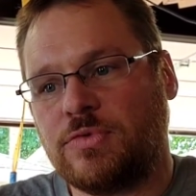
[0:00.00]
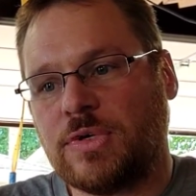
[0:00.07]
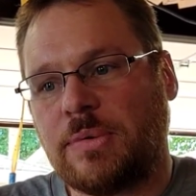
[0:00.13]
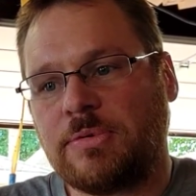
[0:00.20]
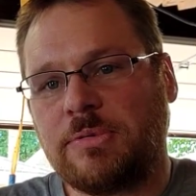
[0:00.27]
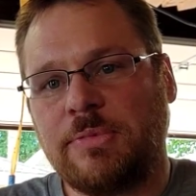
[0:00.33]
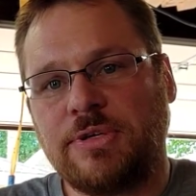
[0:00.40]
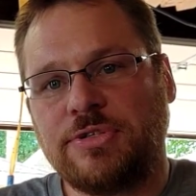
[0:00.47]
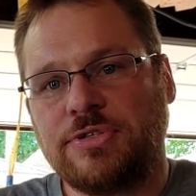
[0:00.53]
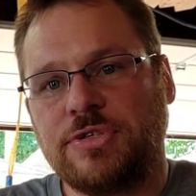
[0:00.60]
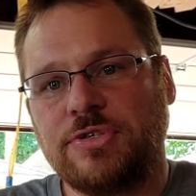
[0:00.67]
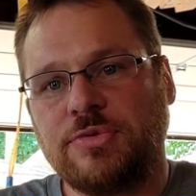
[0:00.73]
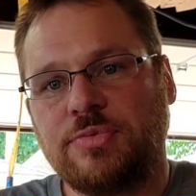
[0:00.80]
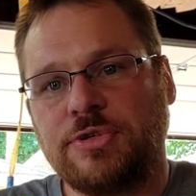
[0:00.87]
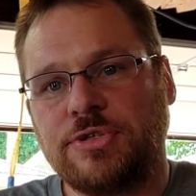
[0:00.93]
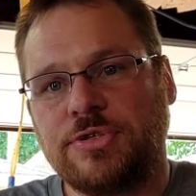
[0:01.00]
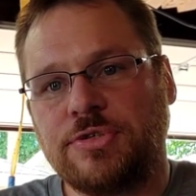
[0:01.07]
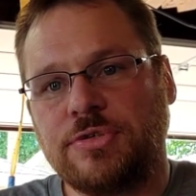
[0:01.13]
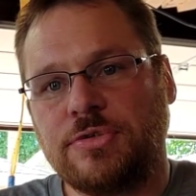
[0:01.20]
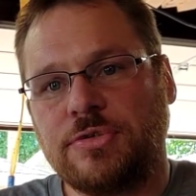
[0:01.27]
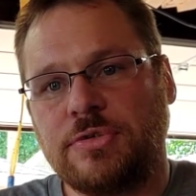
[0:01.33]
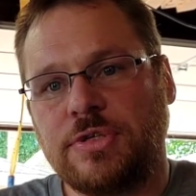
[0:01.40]
drop some messages what
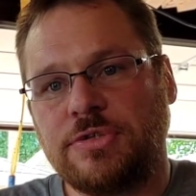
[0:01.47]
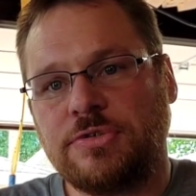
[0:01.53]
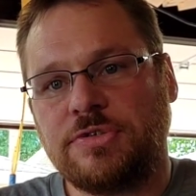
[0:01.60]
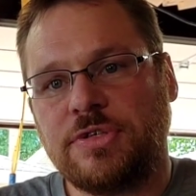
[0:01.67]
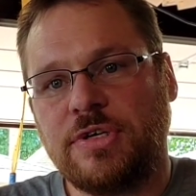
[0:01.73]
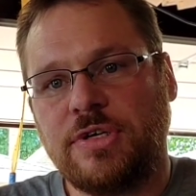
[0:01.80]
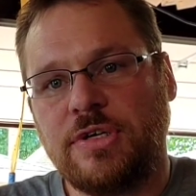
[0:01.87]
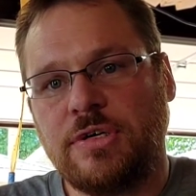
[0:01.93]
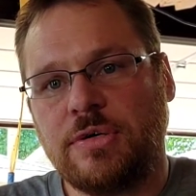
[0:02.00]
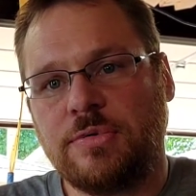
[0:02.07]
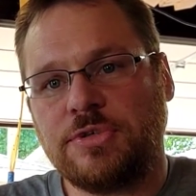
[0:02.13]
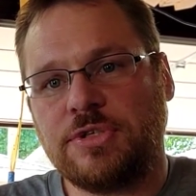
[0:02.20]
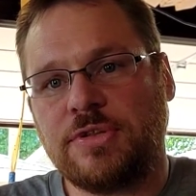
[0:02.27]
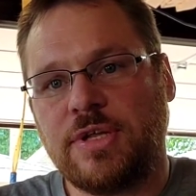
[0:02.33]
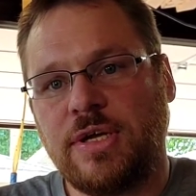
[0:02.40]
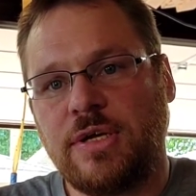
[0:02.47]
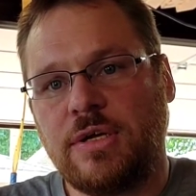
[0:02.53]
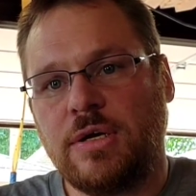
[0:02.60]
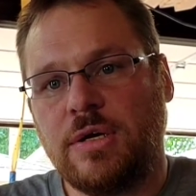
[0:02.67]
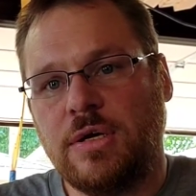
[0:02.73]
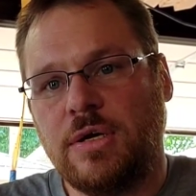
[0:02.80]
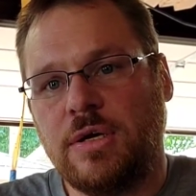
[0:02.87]
you're interested in or what you think,